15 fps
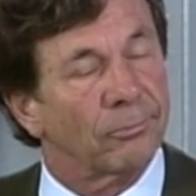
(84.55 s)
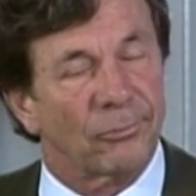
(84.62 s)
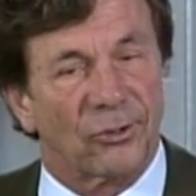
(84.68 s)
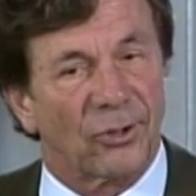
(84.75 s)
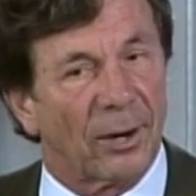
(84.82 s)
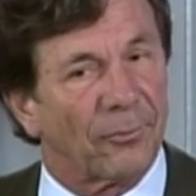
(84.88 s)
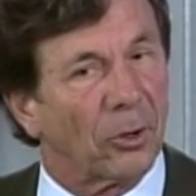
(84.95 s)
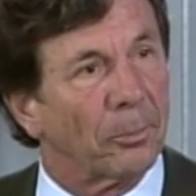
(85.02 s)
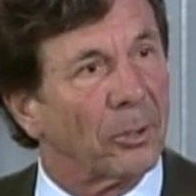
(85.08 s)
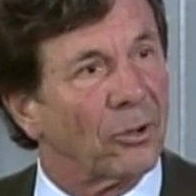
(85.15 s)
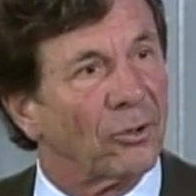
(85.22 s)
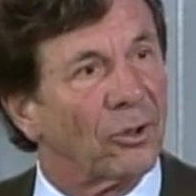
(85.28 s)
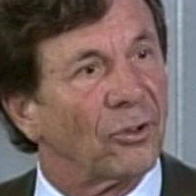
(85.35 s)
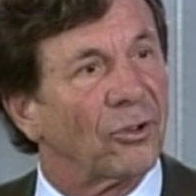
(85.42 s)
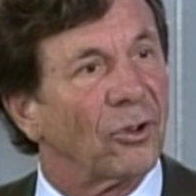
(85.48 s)
several
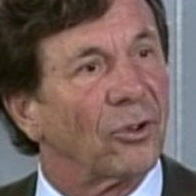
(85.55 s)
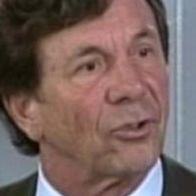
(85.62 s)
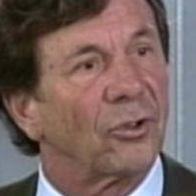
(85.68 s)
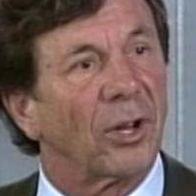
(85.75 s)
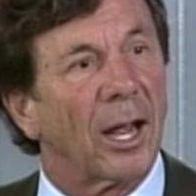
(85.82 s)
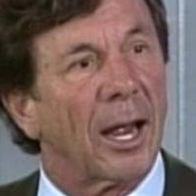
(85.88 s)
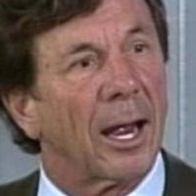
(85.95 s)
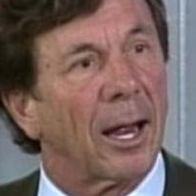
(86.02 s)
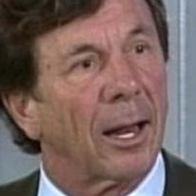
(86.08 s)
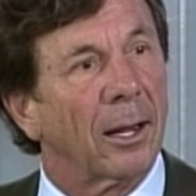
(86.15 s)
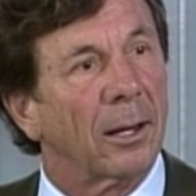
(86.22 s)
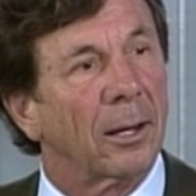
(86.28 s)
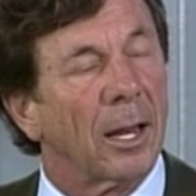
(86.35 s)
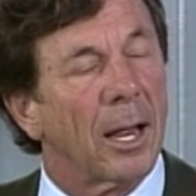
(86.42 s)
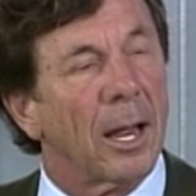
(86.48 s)
businesses,
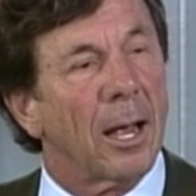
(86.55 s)
and